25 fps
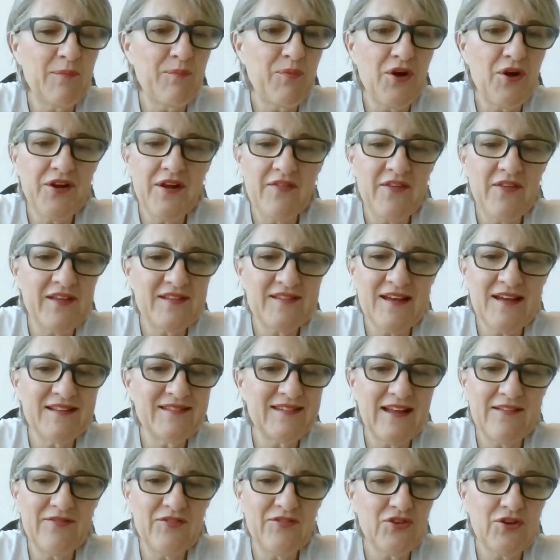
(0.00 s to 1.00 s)
a product that's
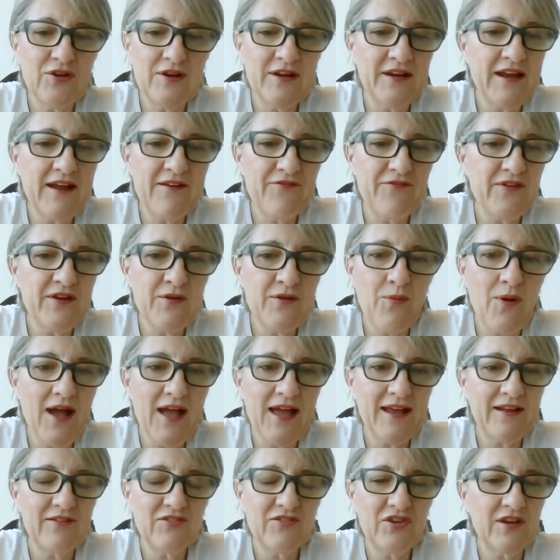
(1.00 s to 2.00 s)
identical in every
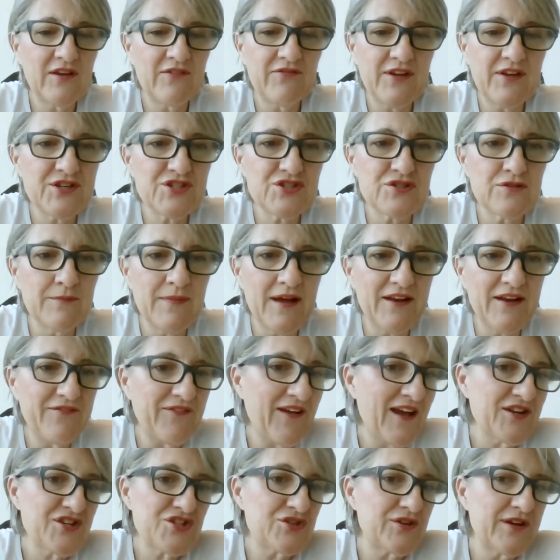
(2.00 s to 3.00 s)
way to conventional
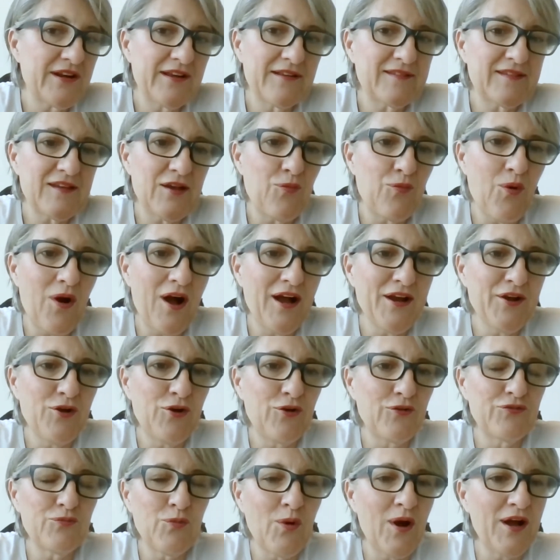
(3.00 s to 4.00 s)
manufacturing. So why
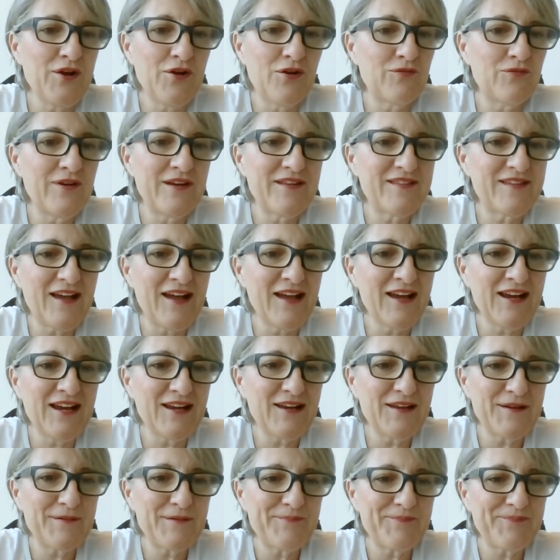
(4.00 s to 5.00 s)
not recycle
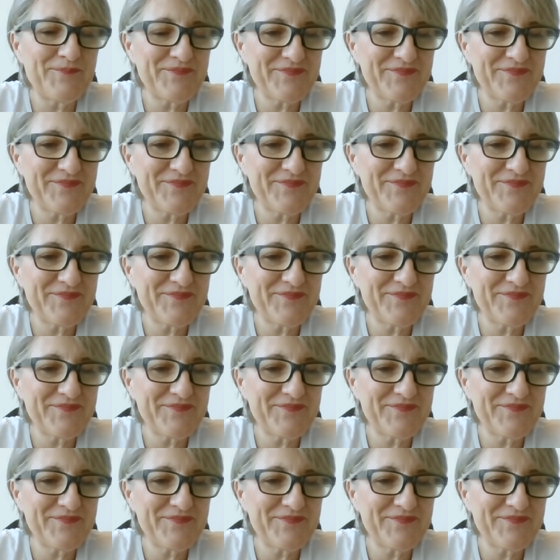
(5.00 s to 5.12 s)
it?